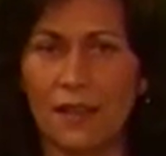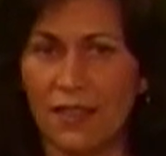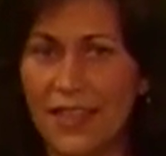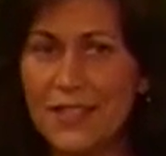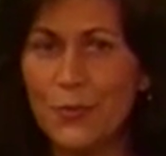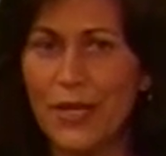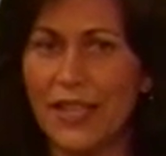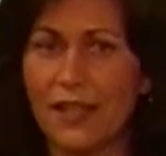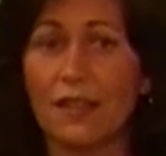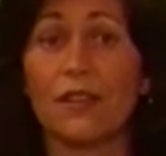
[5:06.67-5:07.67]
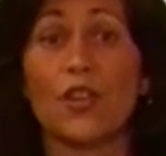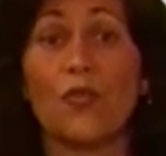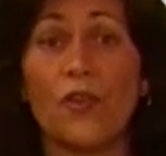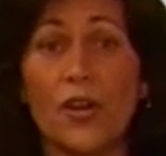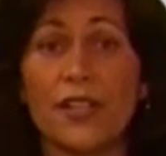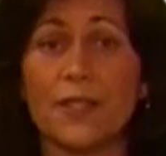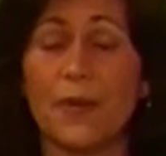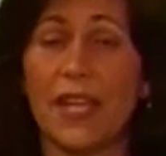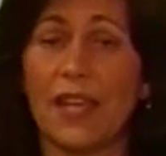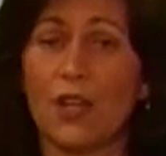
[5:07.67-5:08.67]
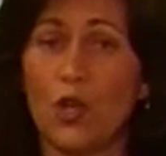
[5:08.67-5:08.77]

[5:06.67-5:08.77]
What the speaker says: This week, Novartis began